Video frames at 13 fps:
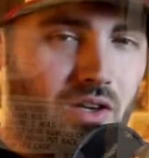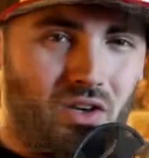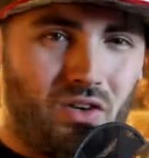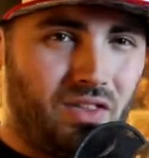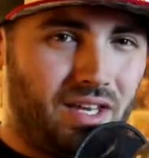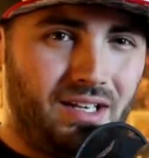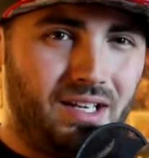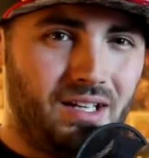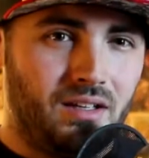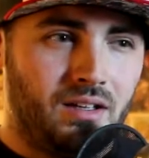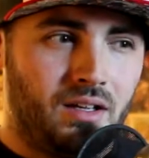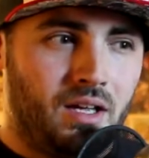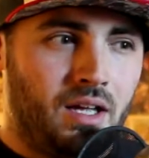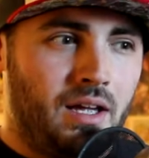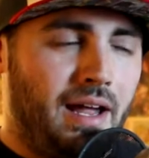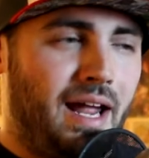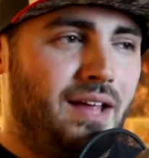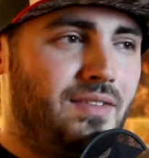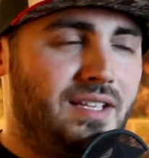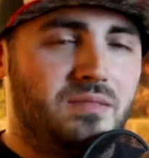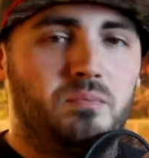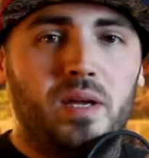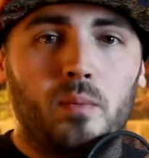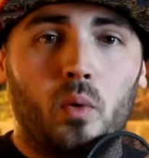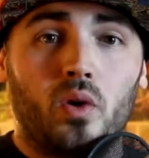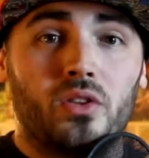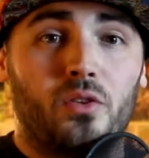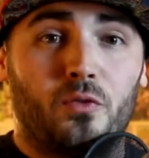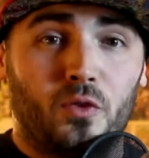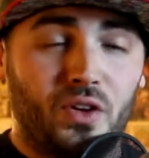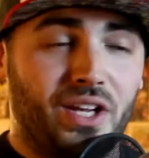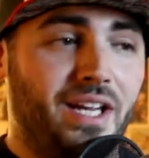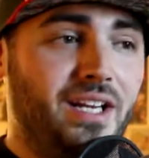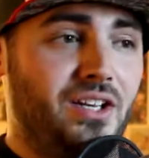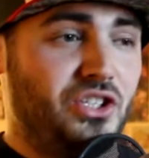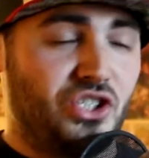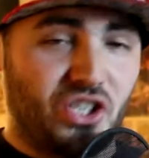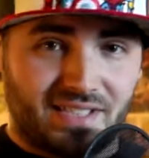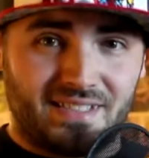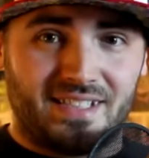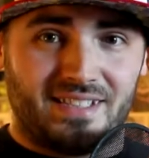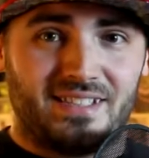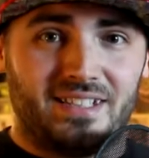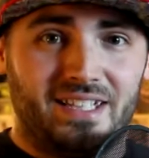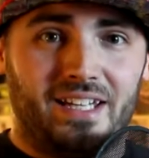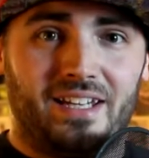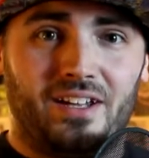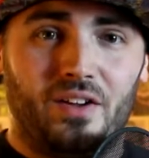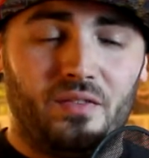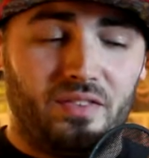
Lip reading: Earth ending. And these people are the freaking Justice League.